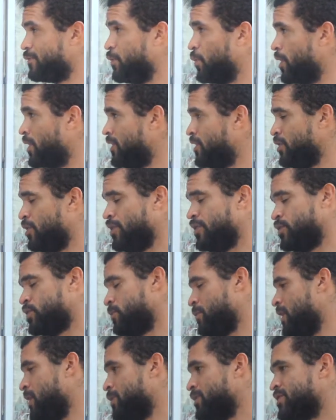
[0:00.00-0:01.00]
If you want to do it, you should
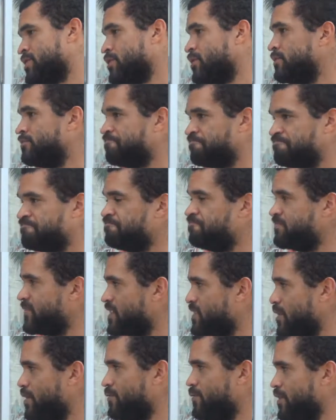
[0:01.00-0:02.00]
be able to. That's
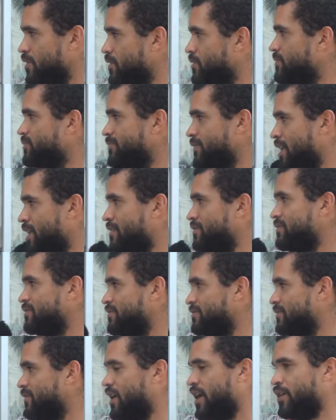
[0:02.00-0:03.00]
how I feel, yeah.
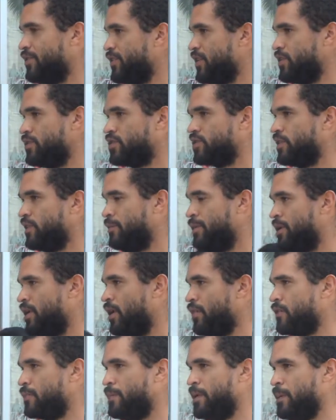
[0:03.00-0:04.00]
I don't think you should limit
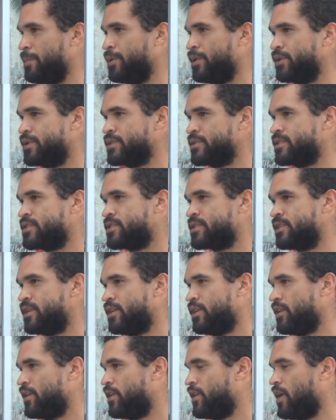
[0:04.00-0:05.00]
other people's
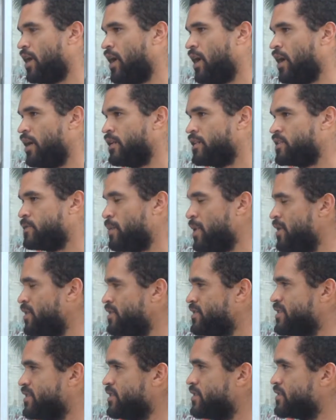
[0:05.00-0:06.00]

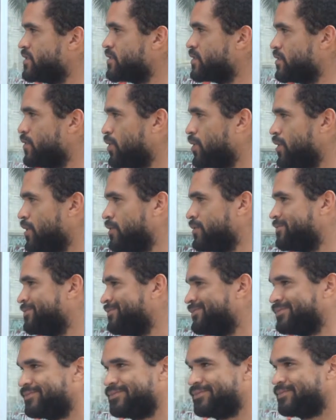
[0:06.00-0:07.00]
experiences or,
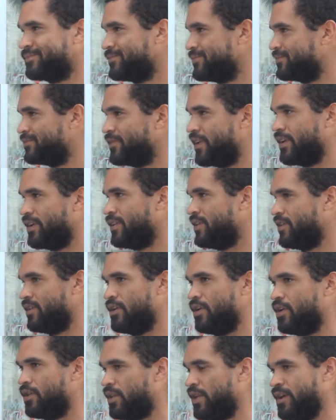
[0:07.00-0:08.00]
you
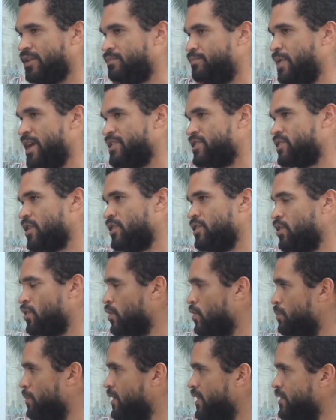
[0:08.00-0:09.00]
know, like based on your
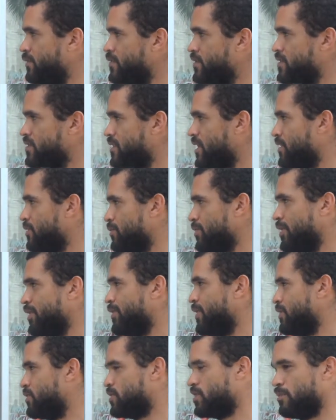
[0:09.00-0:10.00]
own beliefs. I don't really
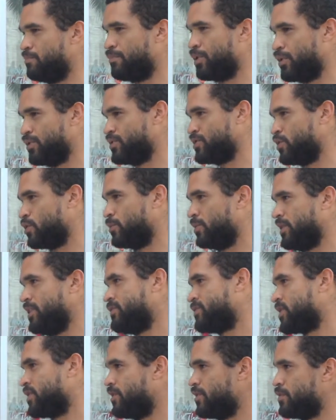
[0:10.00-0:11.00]
think you should impose your
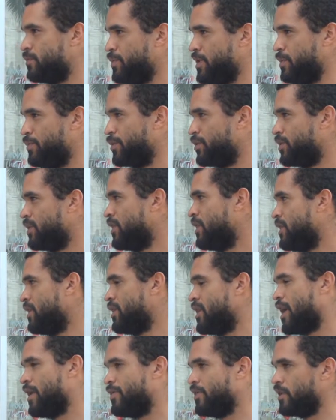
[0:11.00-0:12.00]
beliefs on other people.
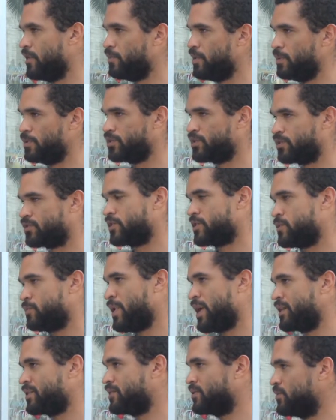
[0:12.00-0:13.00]
I think people should
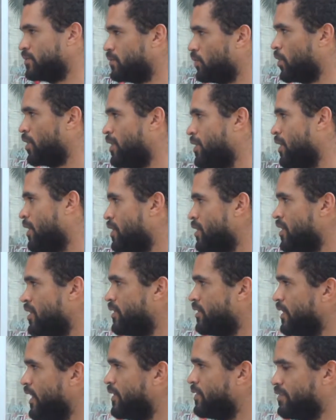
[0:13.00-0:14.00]
respect one another
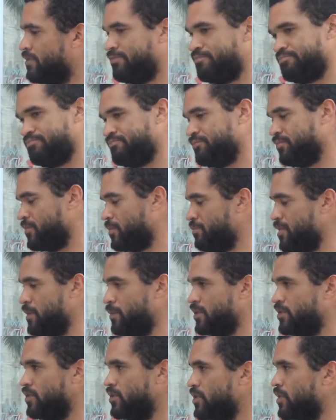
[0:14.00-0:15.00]
and let
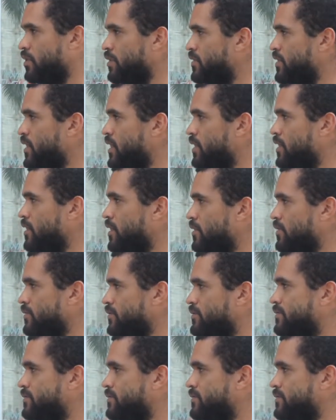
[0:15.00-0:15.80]
people do their own thing, you know?